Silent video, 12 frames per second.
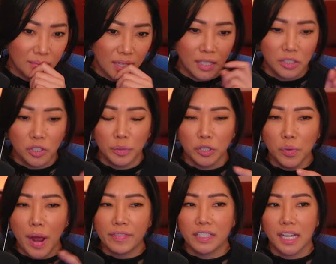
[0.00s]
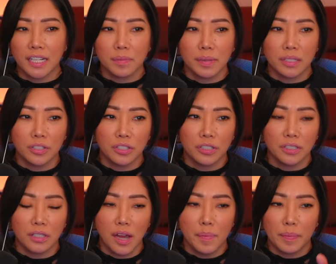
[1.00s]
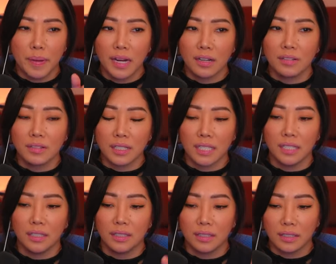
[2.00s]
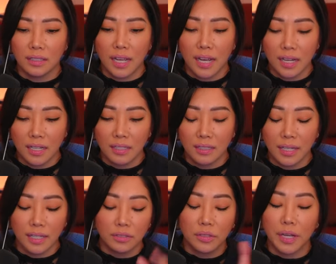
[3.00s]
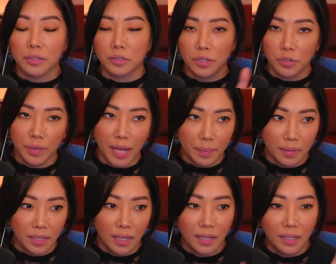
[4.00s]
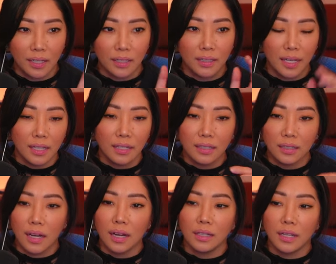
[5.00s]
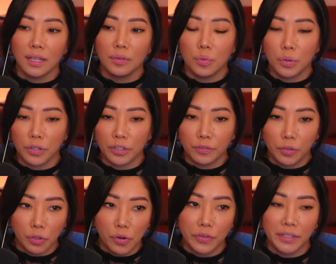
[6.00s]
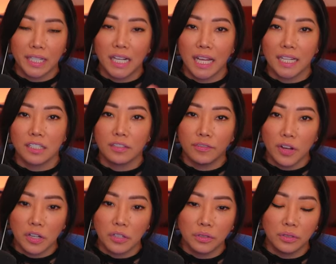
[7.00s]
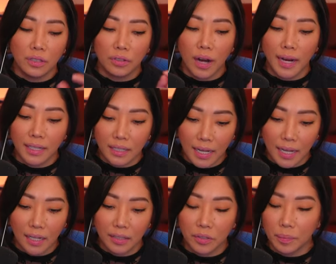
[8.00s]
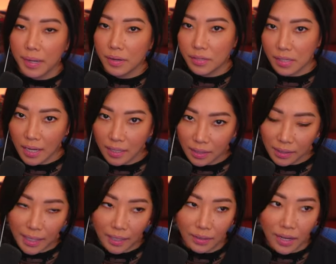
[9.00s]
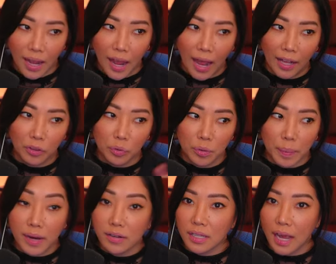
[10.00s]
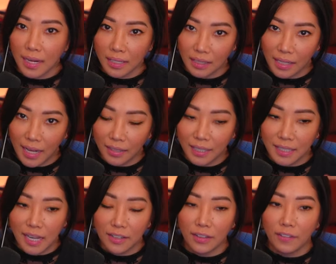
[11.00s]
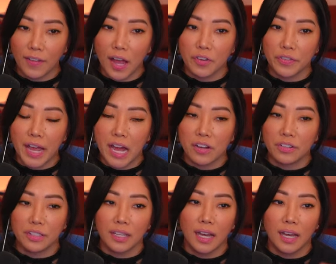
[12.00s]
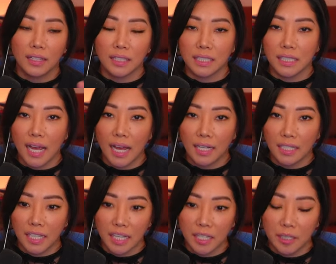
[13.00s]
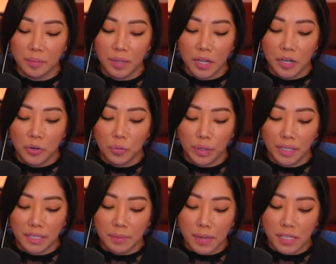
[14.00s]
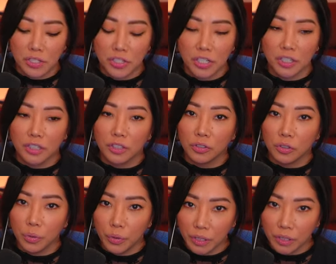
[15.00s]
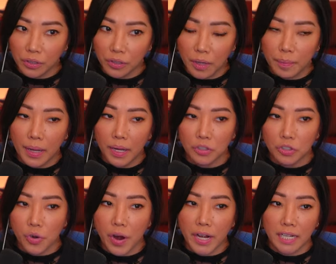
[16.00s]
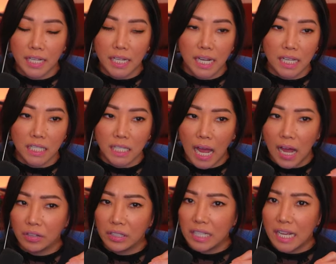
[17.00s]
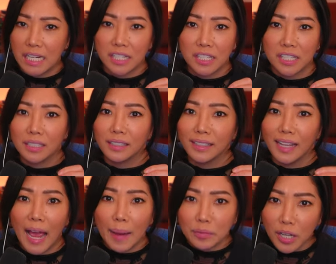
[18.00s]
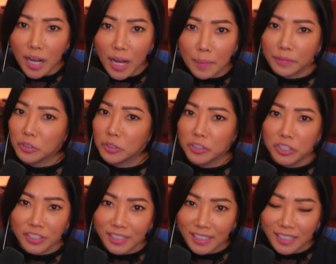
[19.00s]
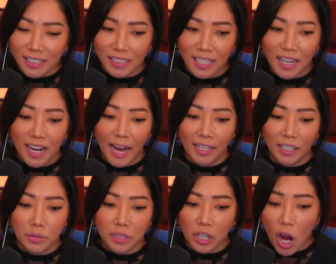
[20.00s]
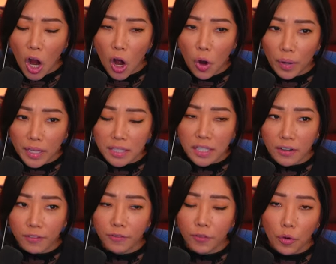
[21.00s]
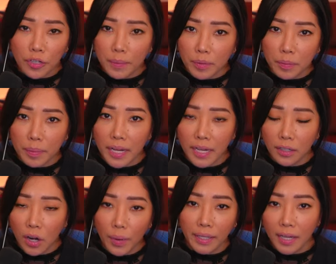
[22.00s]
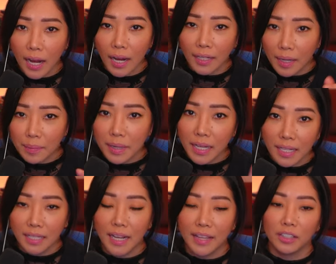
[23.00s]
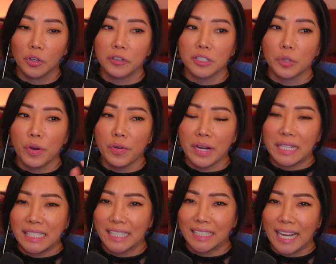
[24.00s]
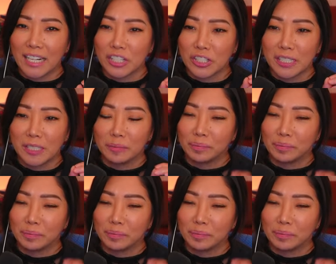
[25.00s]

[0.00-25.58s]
So we do have the text messages. Um, apparently the dad they okay. So here's what happened. They got a warrant for Courtney Clenney's phone, her iCloud, her parents' iCloud, and through the parents' iCloud, that's how they found out that the dad, Kim, was messaging the lawyer about trying to guess how to get into the laptop of Christians. And he was like, Oh, it's like a four number pin. Oh, I got it. I'm in. And the lawyer's like, Wait, wait a second. Actually,